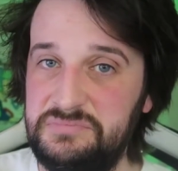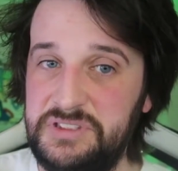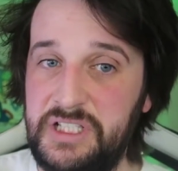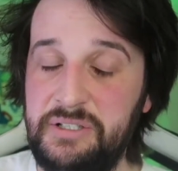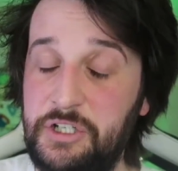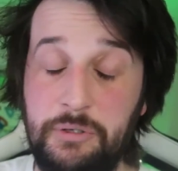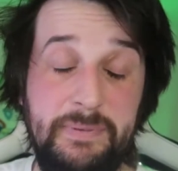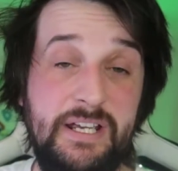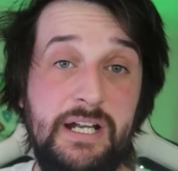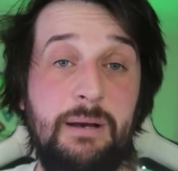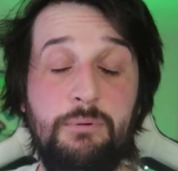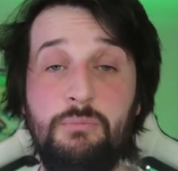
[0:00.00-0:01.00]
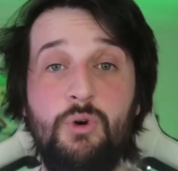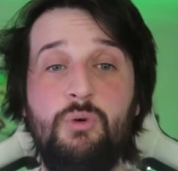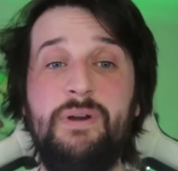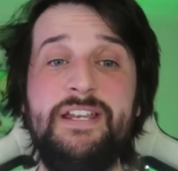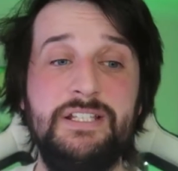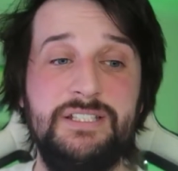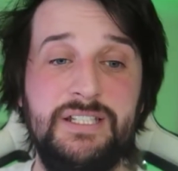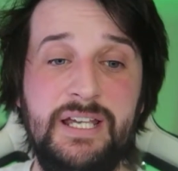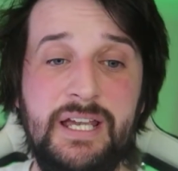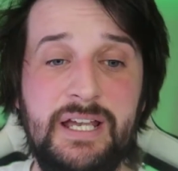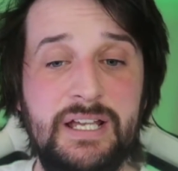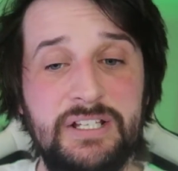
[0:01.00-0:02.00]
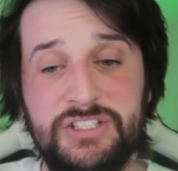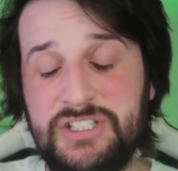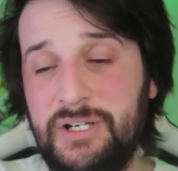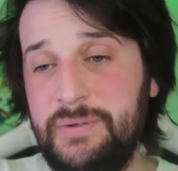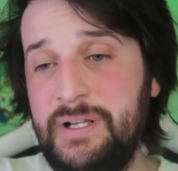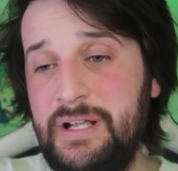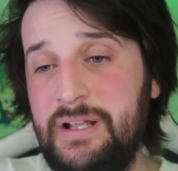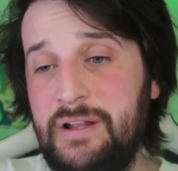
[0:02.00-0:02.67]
you know, it could be a couple more weeks. So